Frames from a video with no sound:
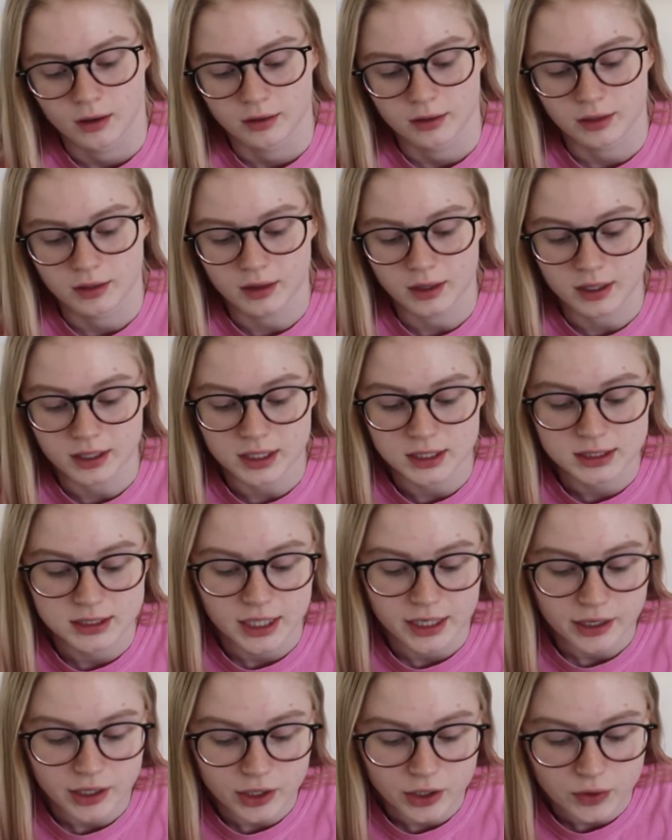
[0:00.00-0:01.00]
The
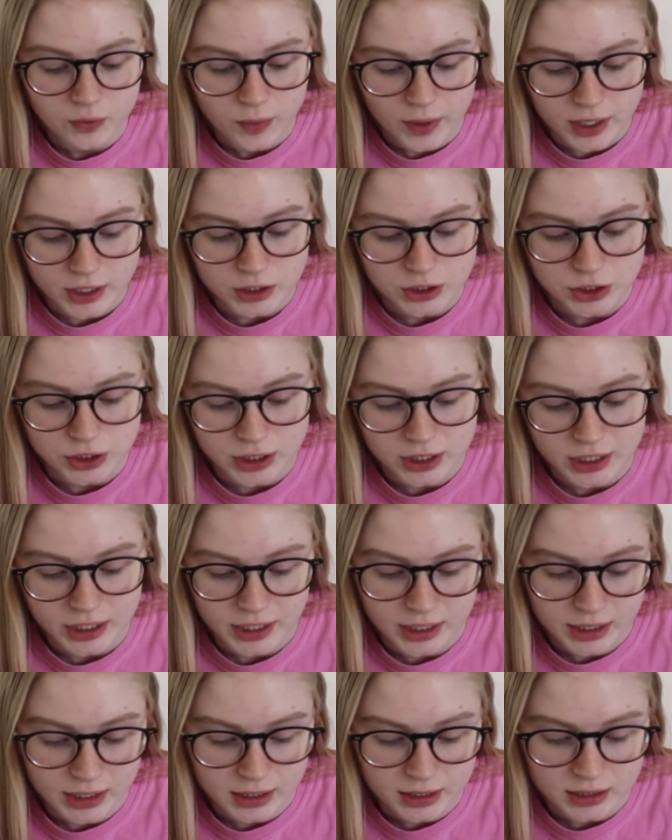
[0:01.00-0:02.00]
second question
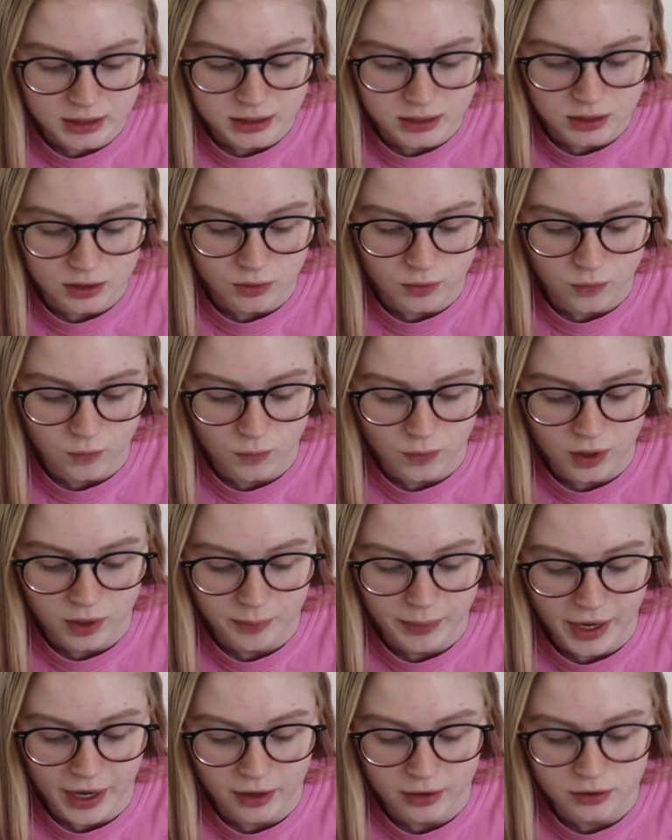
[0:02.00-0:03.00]
is,
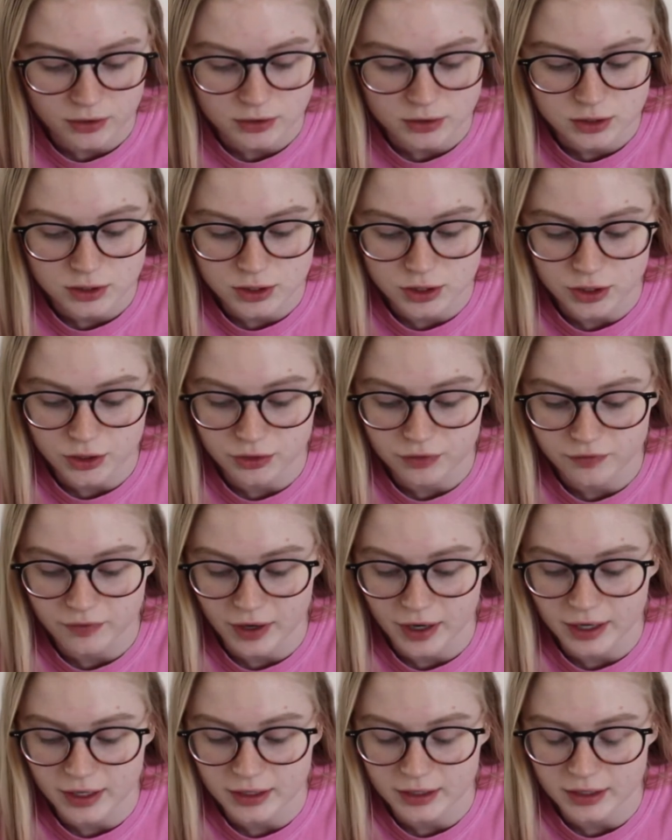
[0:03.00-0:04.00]
what patterns do you
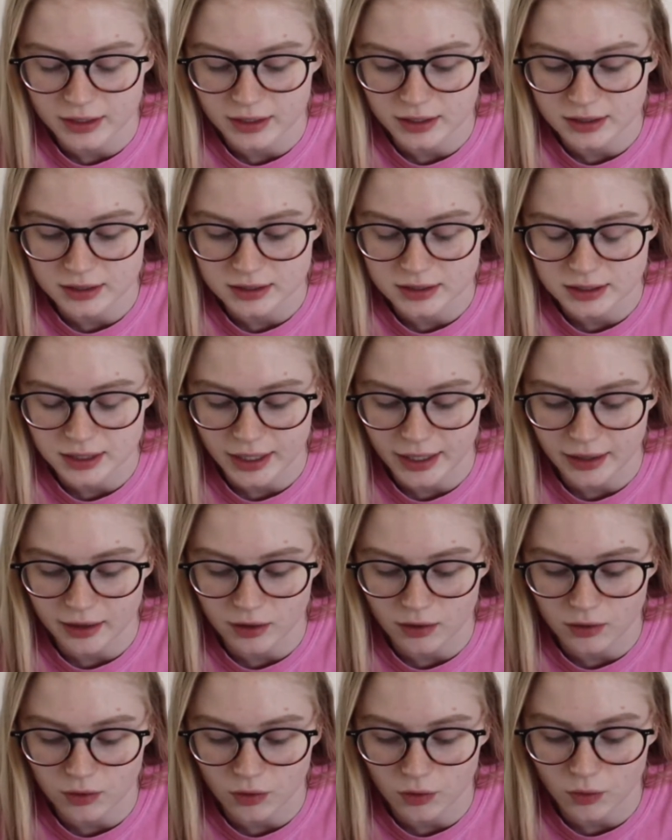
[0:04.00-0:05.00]
find in a
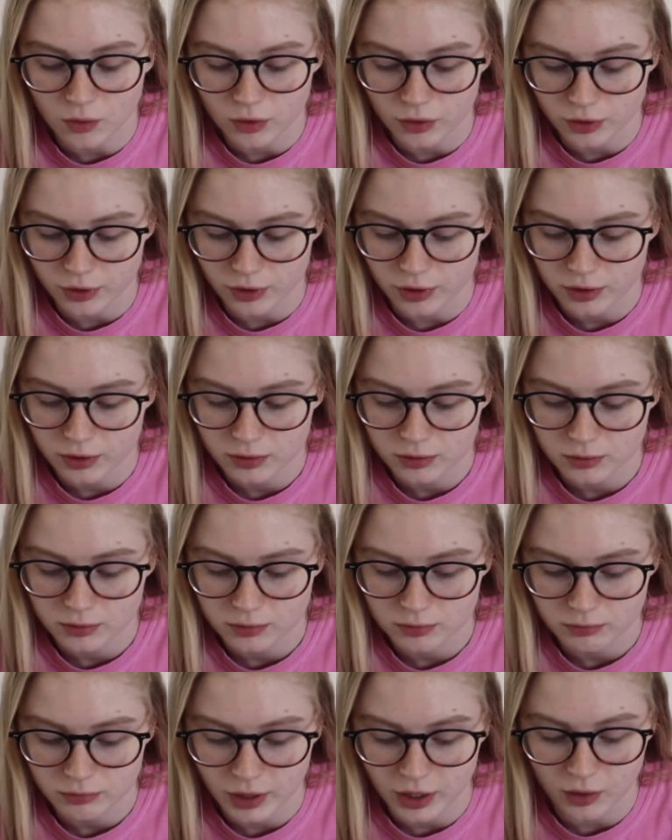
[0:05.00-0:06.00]
scale
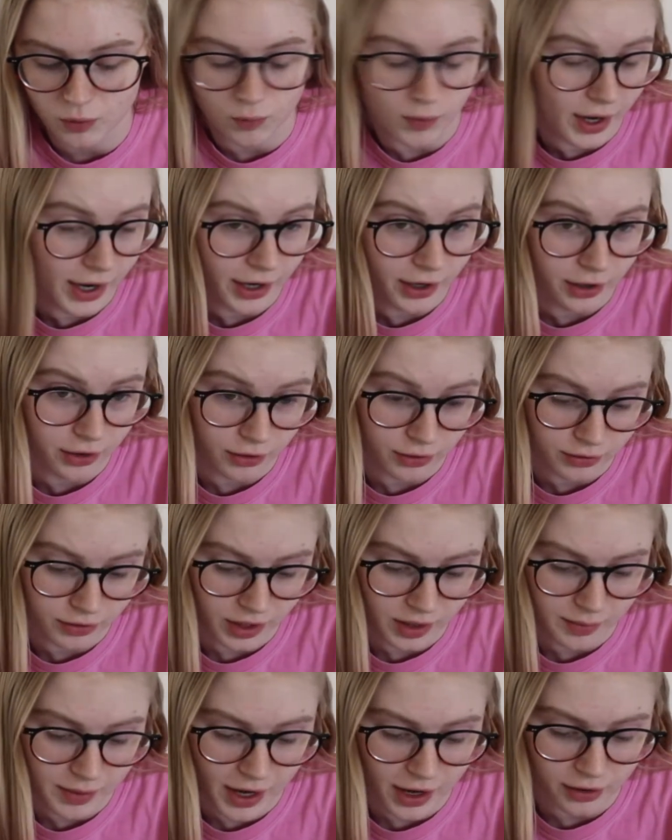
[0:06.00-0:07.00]
order, and why are
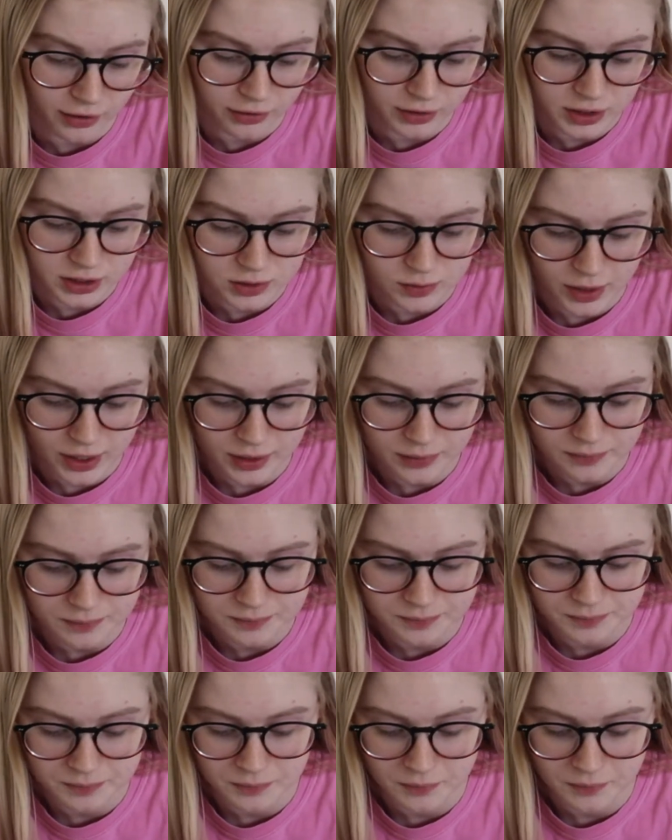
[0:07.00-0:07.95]
they patterned this way?